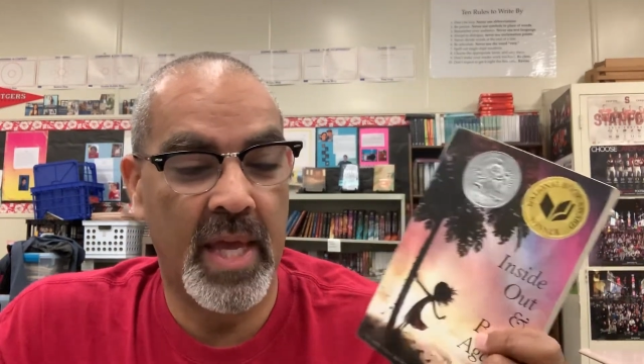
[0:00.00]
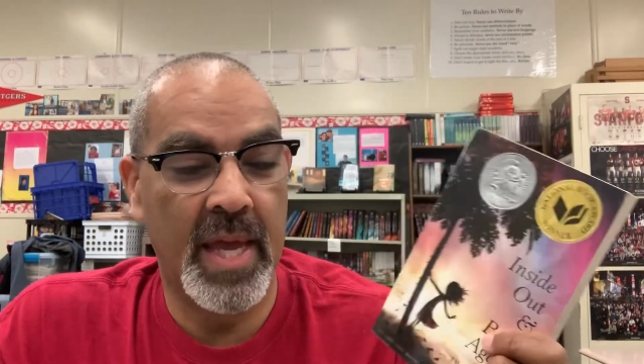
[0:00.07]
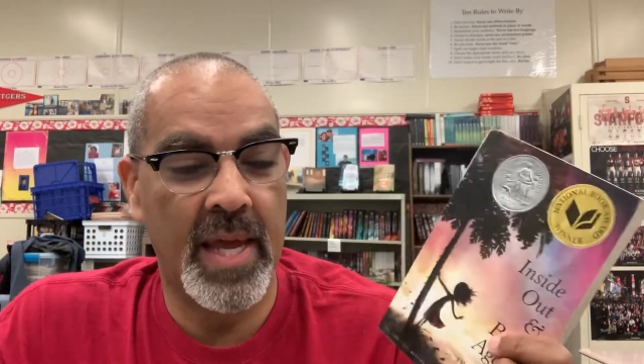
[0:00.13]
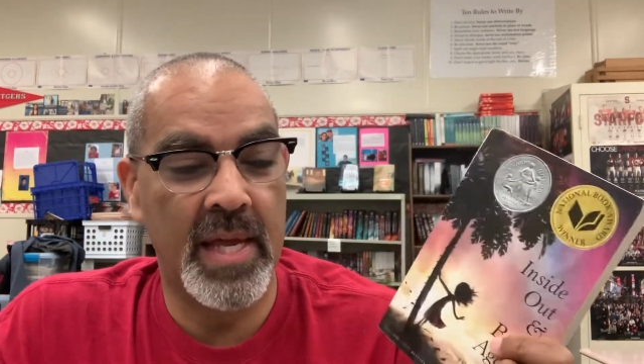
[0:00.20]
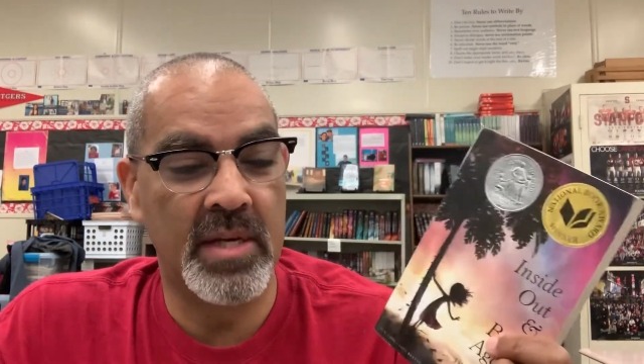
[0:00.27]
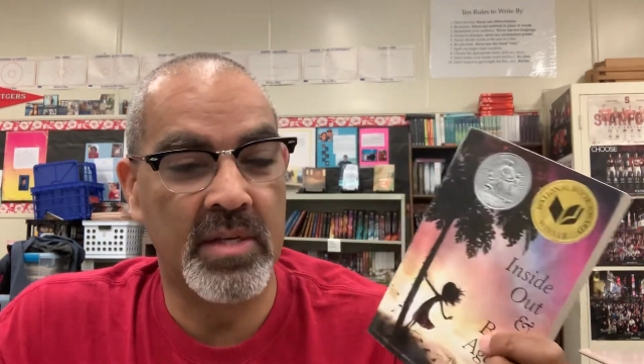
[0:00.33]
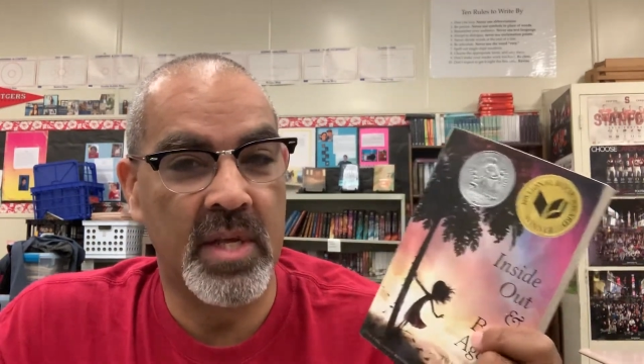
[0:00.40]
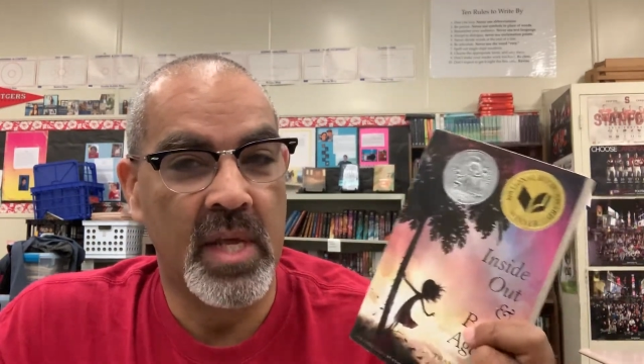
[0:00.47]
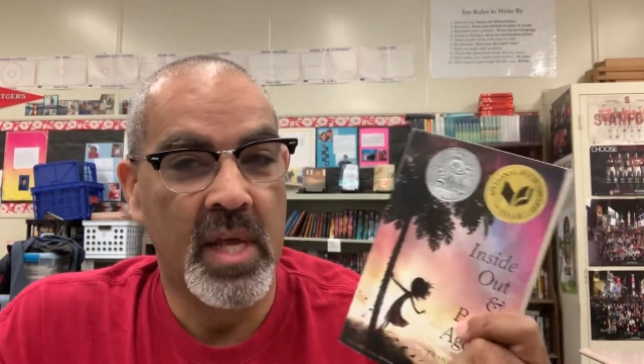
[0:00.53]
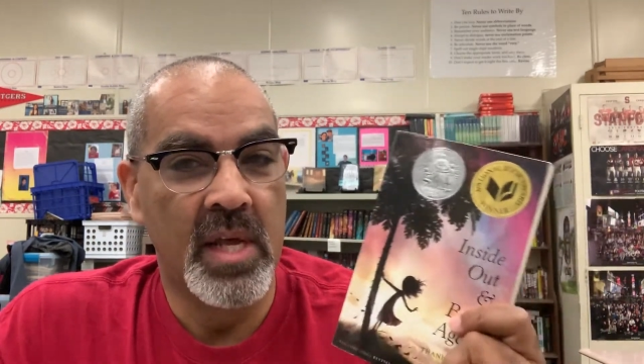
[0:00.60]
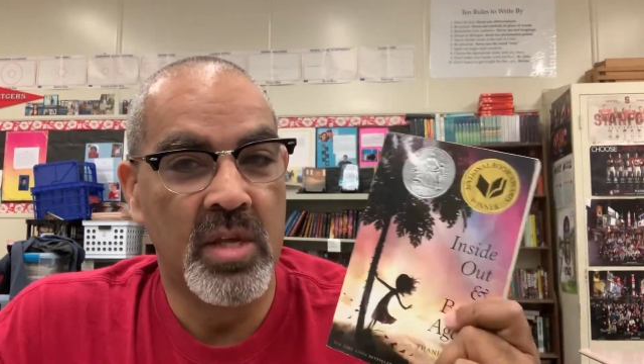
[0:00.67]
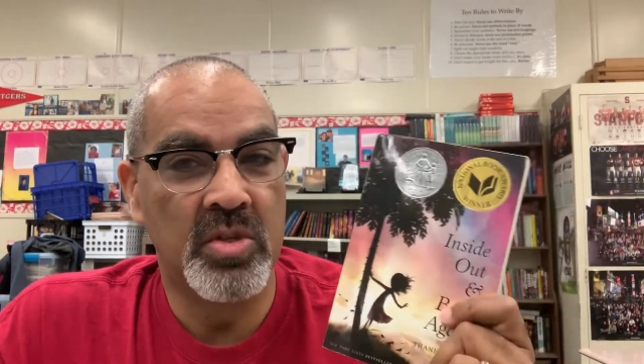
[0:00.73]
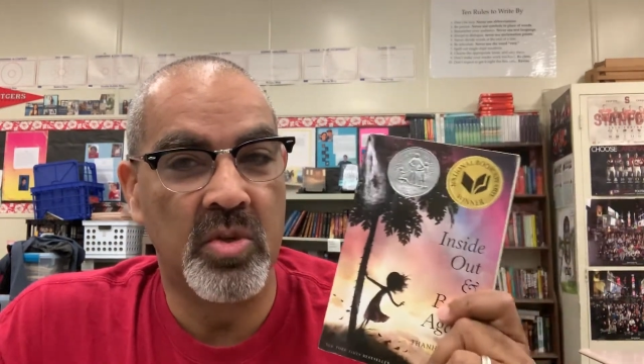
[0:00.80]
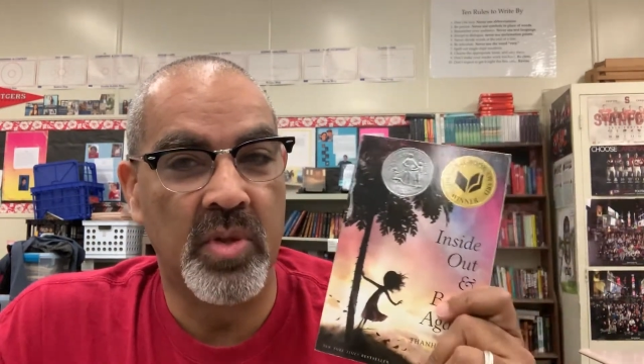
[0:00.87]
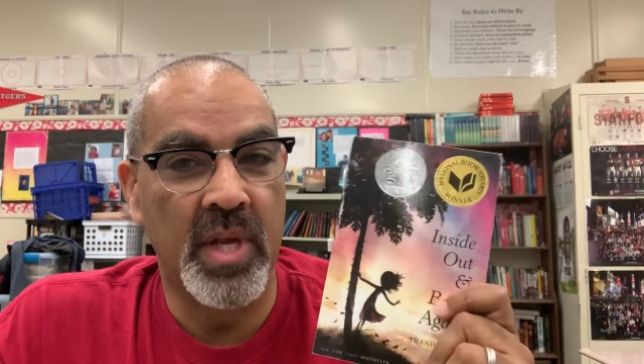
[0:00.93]
And
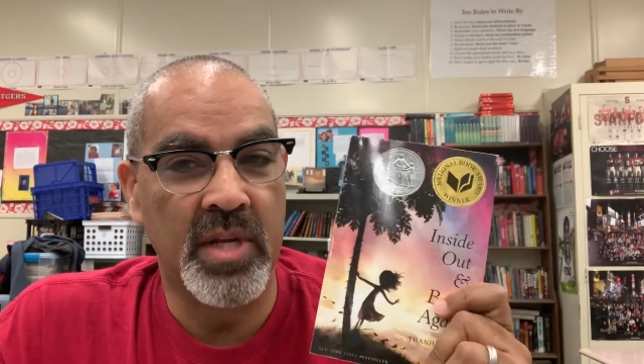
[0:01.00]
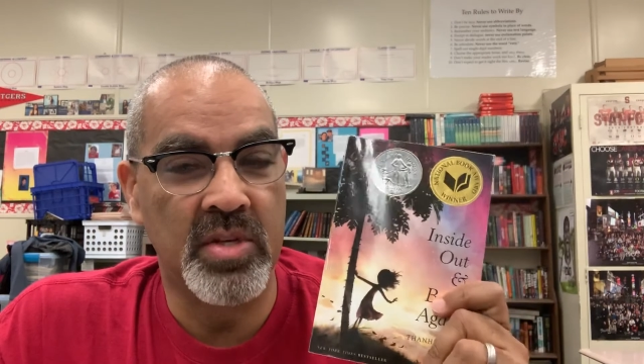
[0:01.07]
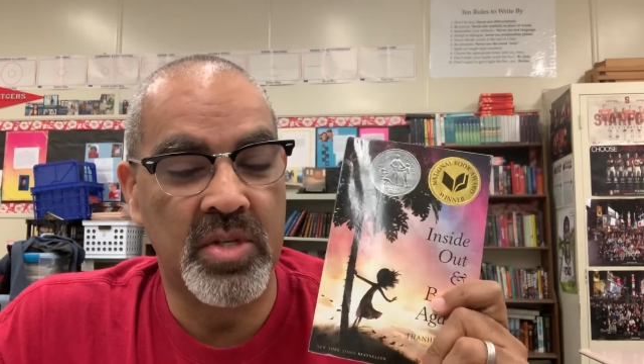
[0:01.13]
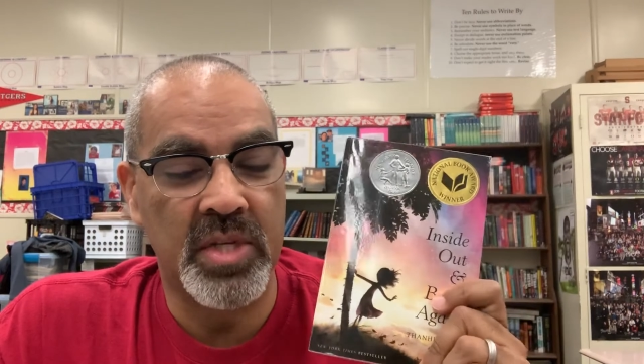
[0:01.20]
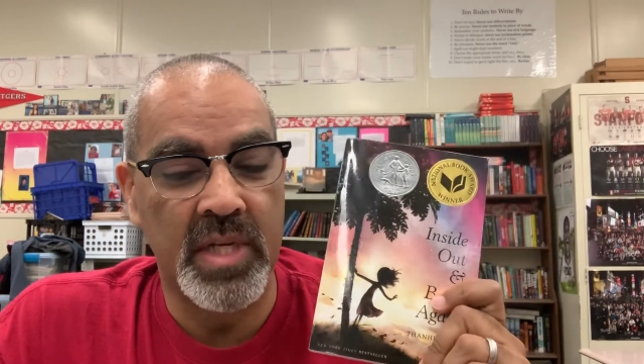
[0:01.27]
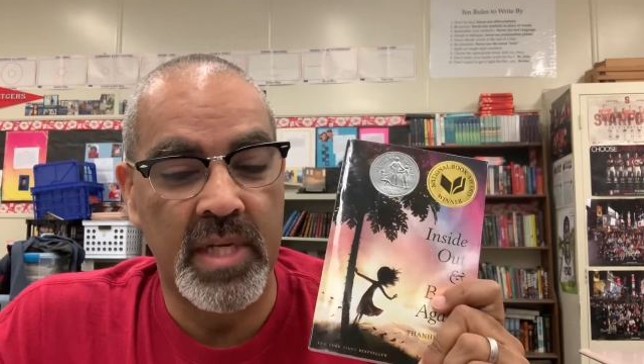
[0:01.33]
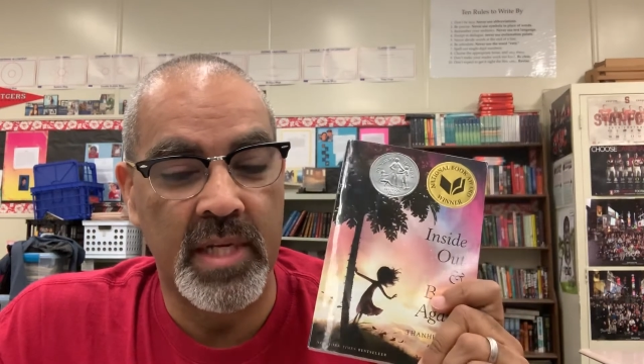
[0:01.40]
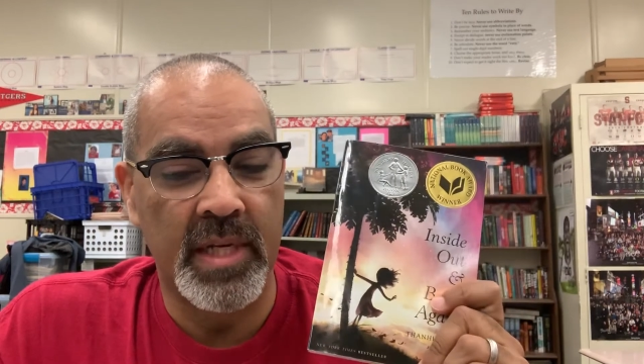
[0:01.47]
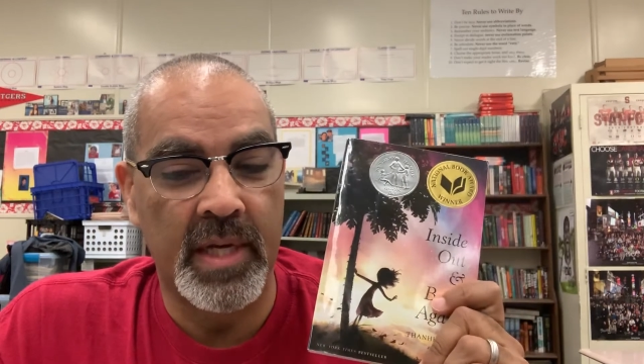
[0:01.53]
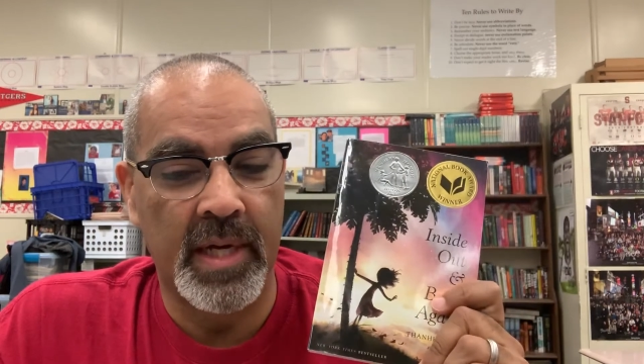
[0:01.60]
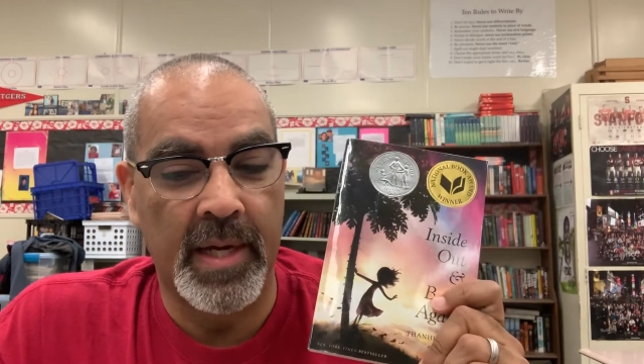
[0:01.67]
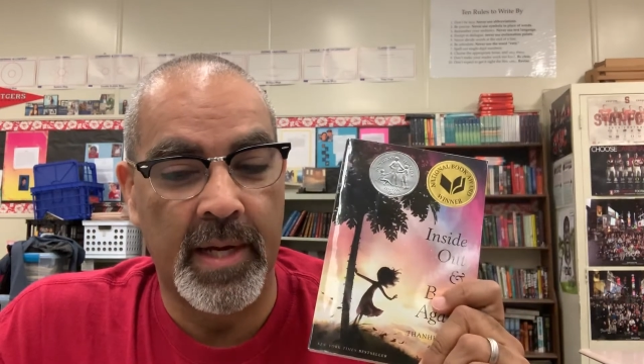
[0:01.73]
so then she.